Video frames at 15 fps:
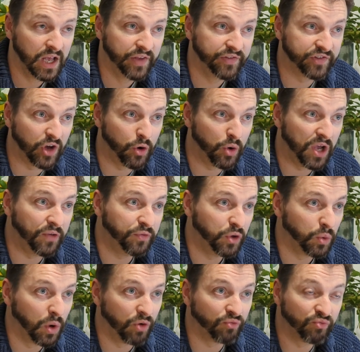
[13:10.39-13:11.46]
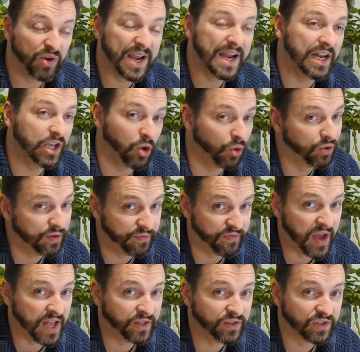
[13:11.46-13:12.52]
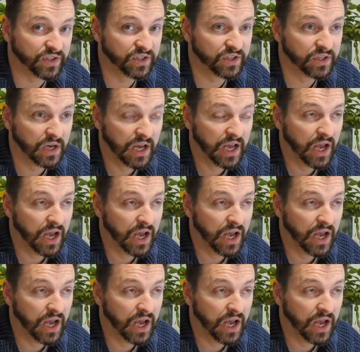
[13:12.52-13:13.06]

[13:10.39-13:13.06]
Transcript: So if you are really on the fence,